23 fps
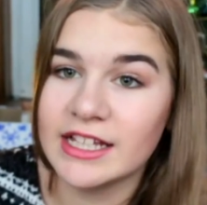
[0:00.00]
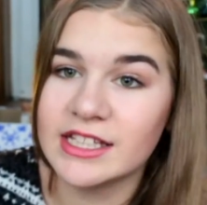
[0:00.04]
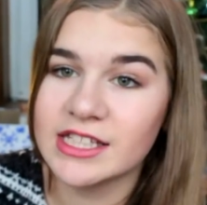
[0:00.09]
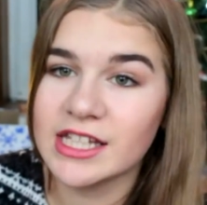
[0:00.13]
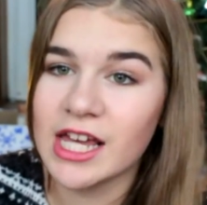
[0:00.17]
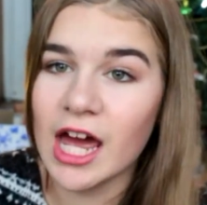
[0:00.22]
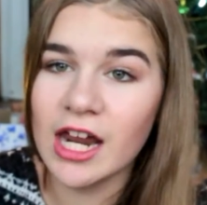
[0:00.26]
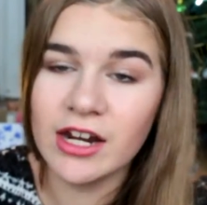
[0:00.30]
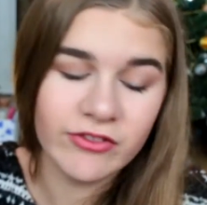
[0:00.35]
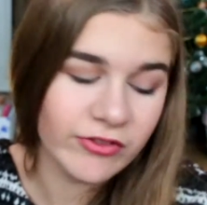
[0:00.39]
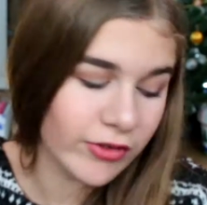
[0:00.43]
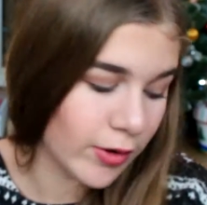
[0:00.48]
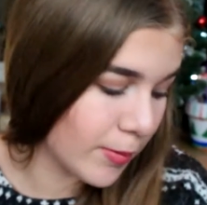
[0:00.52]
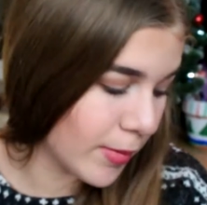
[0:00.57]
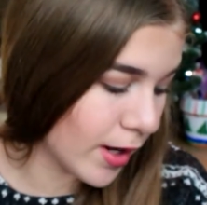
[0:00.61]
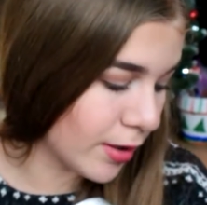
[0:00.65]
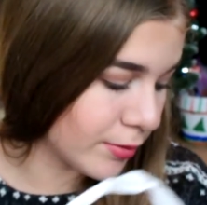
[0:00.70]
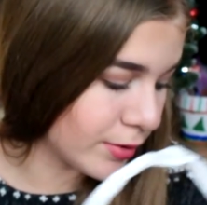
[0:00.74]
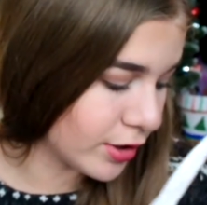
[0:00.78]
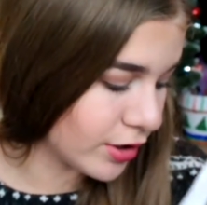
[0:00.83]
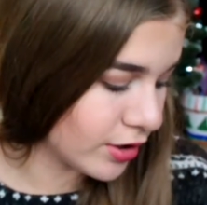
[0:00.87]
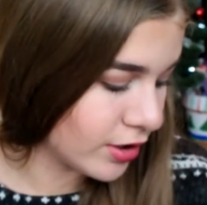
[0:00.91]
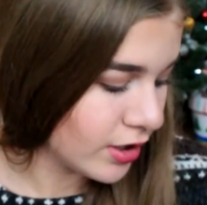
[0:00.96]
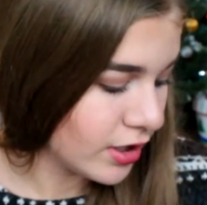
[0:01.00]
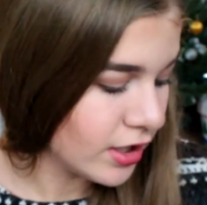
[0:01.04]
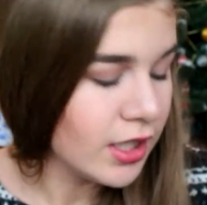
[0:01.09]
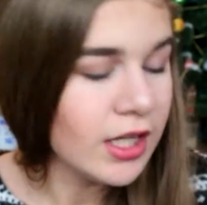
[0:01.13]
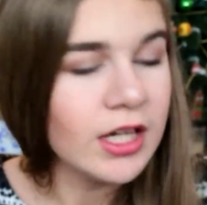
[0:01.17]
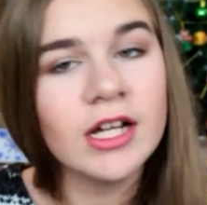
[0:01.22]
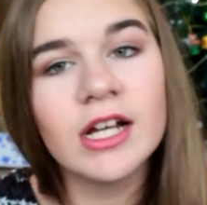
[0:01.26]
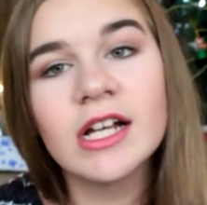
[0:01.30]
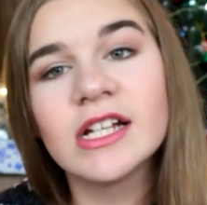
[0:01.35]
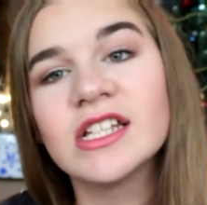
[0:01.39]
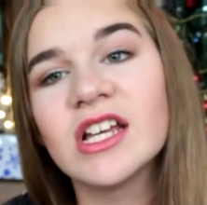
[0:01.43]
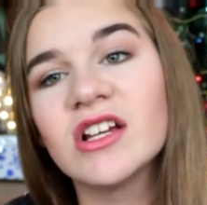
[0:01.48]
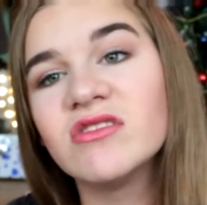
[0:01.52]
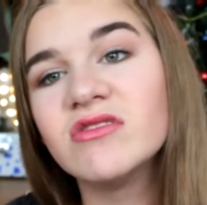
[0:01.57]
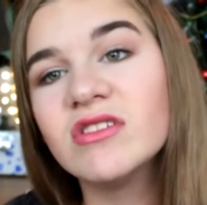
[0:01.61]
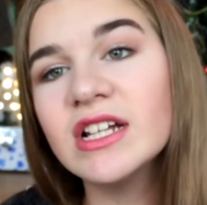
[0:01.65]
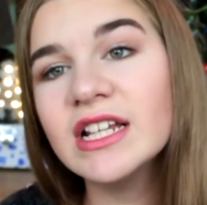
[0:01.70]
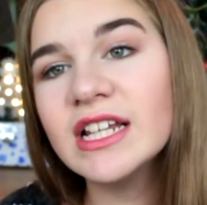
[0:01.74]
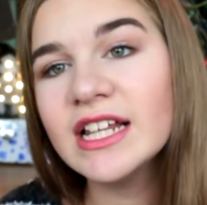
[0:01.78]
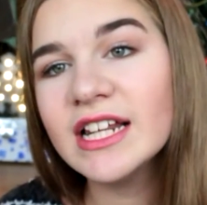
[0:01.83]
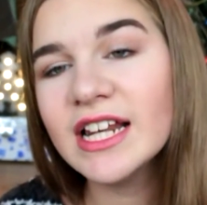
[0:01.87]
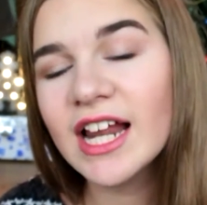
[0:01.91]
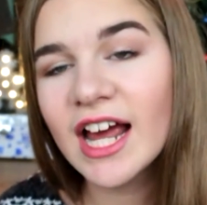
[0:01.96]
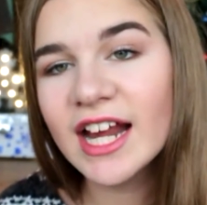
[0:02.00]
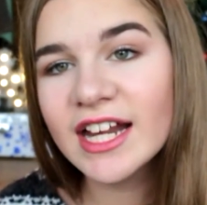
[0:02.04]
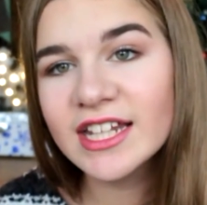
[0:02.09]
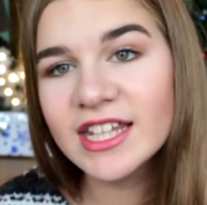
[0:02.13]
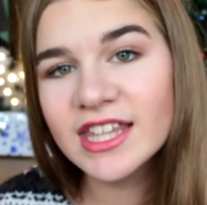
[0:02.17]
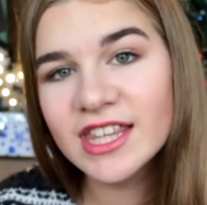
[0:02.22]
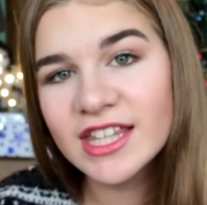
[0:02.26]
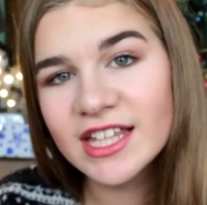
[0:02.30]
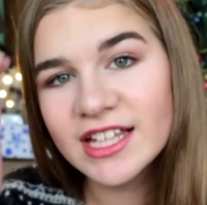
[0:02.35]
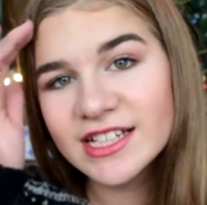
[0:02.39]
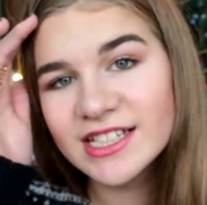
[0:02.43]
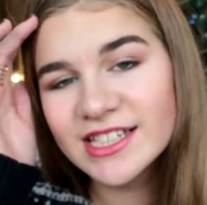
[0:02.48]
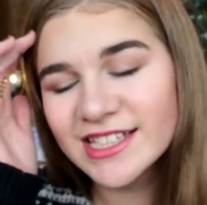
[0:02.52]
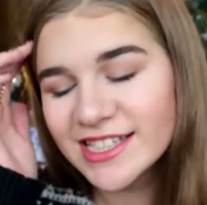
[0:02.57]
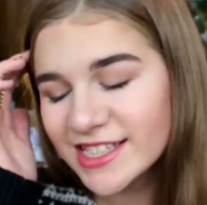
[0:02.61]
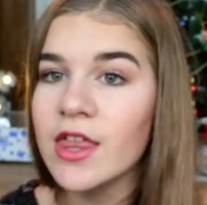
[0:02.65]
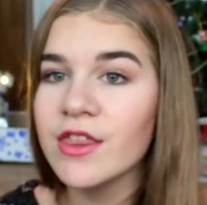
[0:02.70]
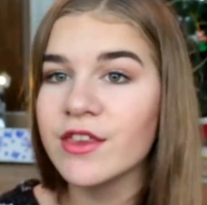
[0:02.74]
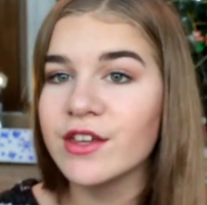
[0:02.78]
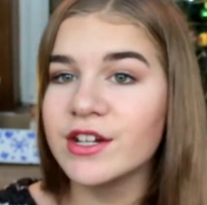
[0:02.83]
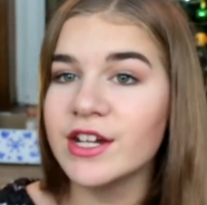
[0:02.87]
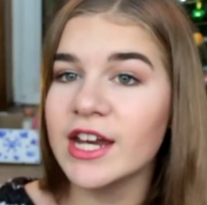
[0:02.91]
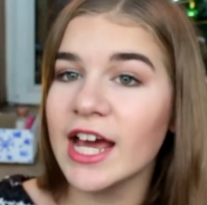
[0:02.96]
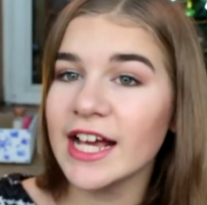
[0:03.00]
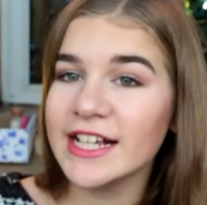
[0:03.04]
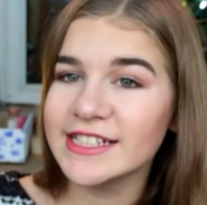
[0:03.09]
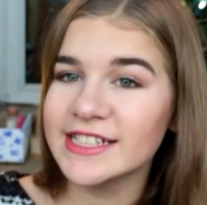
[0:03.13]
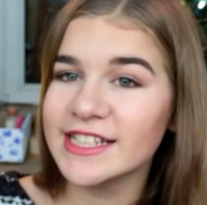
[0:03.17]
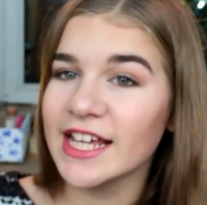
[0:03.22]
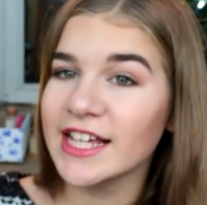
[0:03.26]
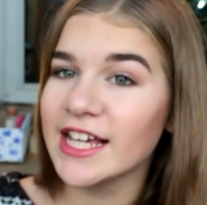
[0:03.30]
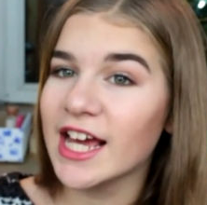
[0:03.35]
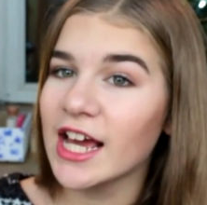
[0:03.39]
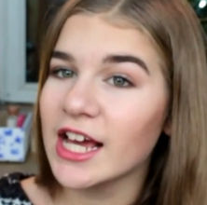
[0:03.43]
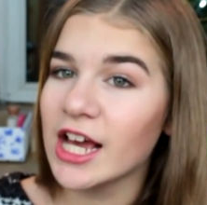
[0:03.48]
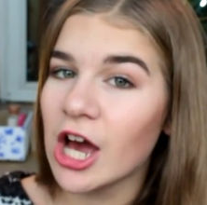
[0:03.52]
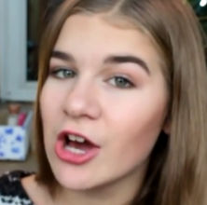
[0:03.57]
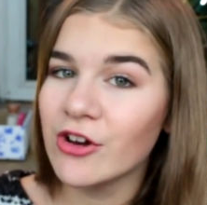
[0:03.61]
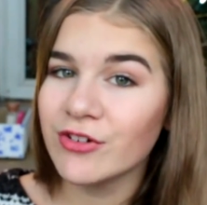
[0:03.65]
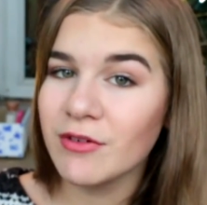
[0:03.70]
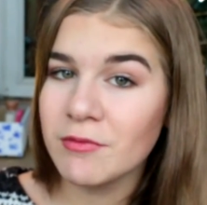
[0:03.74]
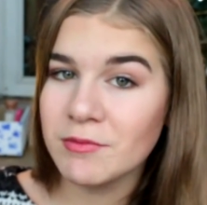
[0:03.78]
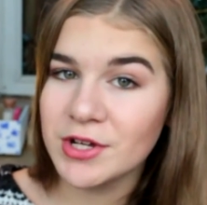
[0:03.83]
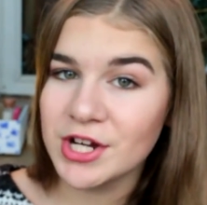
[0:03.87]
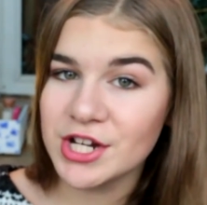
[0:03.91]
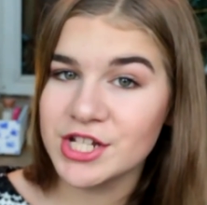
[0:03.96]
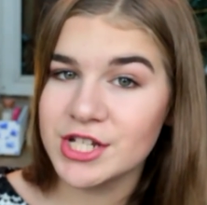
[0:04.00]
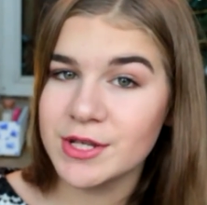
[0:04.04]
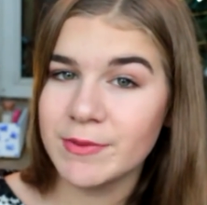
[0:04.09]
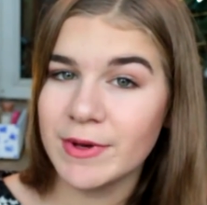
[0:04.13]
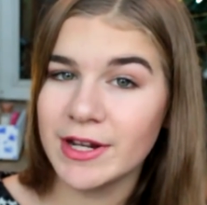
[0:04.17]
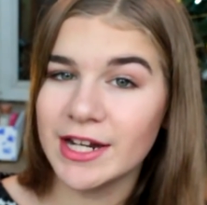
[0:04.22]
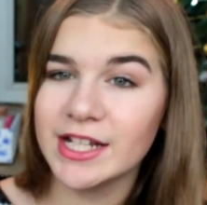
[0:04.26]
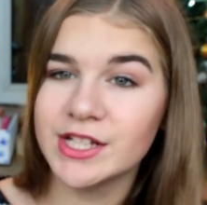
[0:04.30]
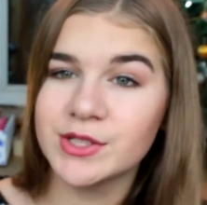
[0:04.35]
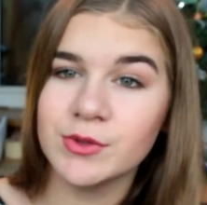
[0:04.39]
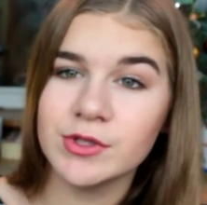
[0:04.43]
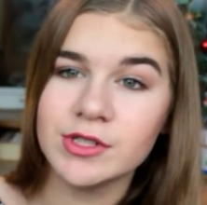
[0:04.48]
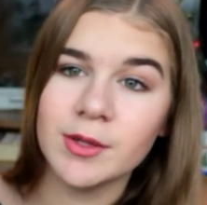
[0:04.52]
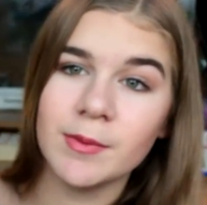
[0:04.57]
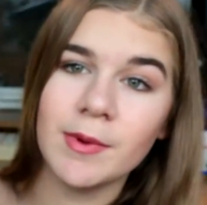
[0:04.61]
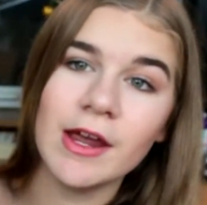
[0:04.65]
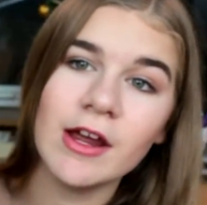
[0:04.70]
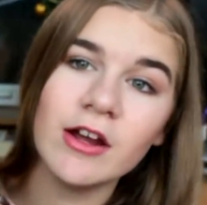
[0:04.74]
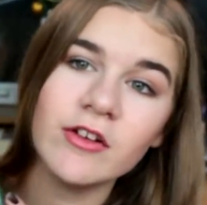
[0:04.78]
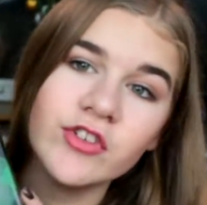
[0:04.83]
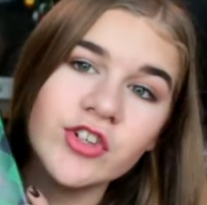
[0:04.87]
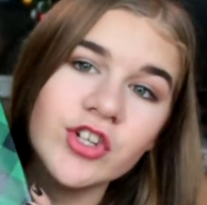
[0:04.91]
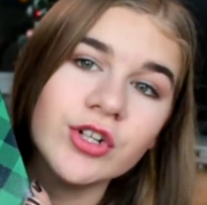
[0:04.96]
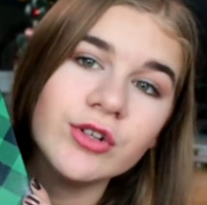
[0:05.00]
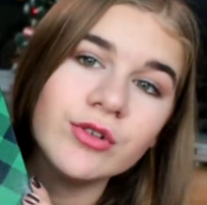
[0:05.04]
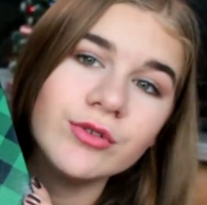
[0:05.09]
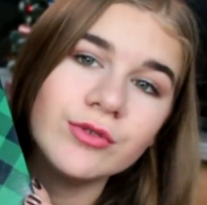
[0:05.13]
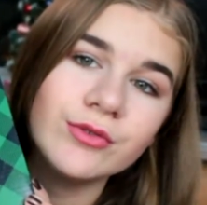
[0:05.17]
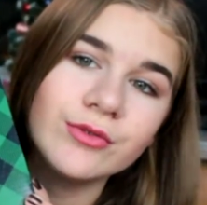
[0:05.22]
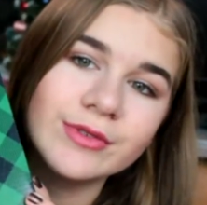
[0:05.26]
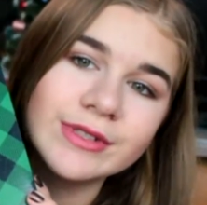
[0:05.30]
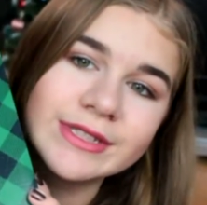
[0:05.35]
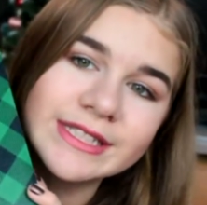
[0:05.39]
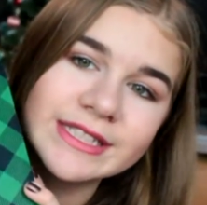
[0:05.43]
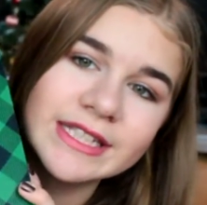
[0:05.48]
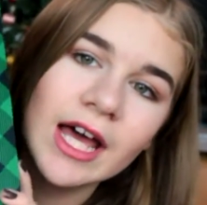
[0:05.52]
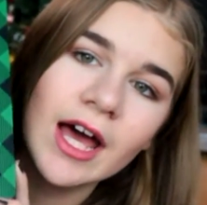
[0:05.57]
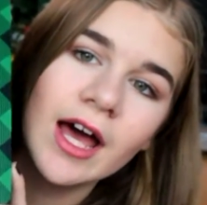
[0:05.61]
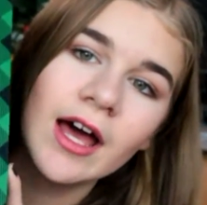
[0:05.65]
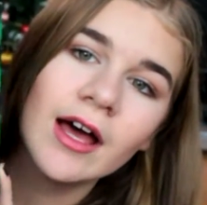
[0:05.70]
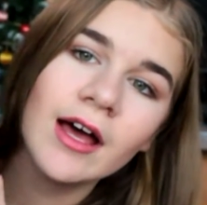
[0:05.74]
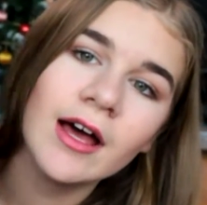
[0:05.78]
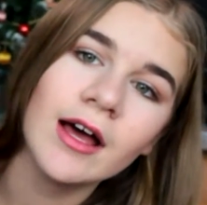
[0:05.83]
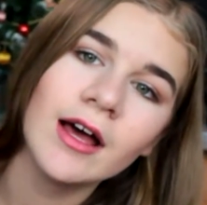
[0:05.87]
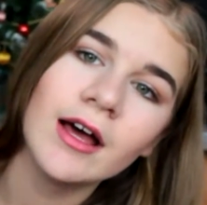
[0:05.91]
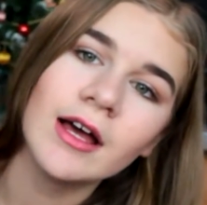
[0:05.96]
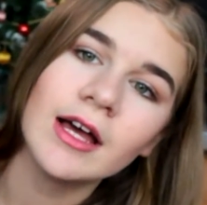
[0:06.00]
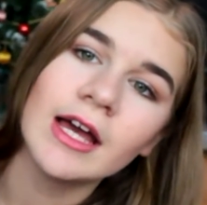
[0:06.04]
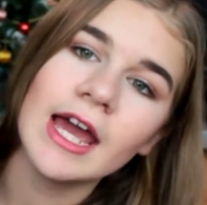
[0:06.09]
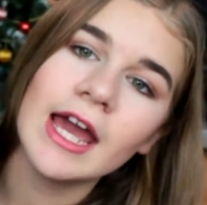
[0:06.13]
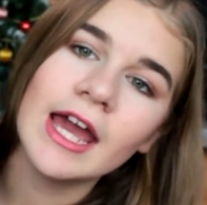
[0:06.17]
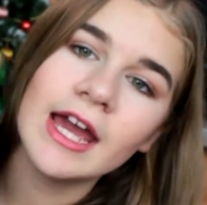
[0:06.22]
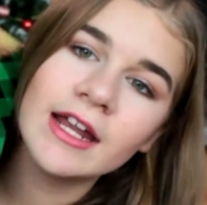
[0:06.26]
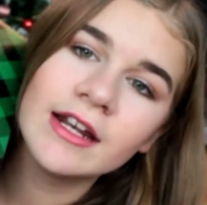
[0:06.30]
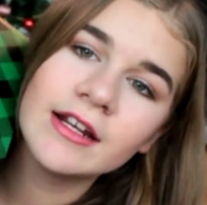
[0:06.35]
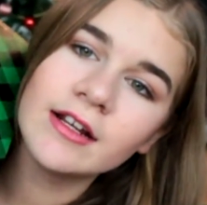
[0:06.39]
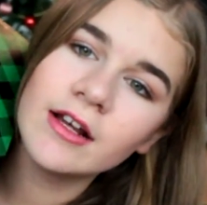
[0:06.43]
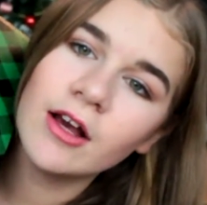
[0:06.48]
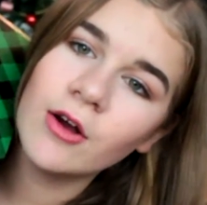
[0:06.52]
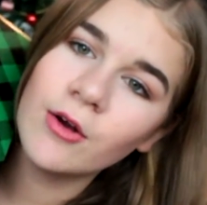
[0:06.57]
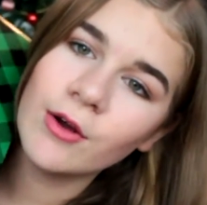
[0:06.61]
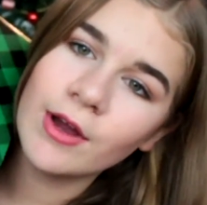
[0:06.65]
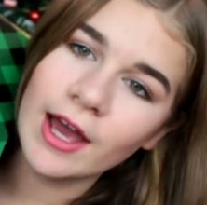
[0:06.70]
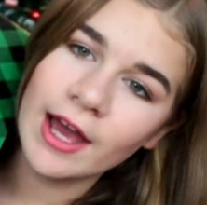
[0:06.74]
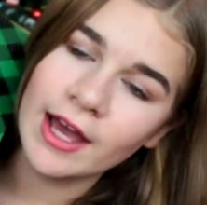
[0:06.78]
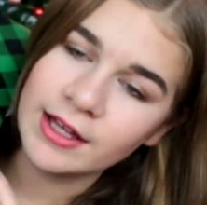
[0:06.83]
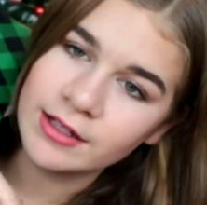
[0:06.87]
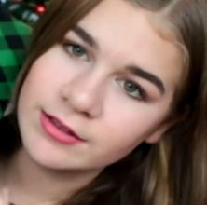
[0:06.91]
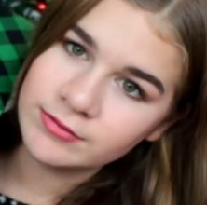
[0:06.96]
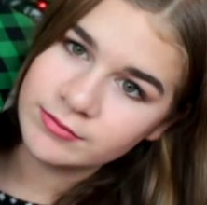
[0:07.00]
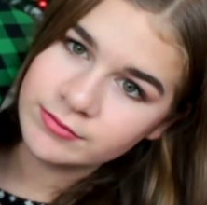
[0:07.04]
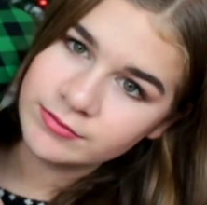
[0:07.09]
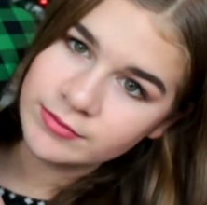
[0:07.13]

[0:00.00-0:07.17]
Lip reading: it's kind of a bummer, because I really liked these. The next thing I got from JCPenney's was a pair of shoes. And, okay,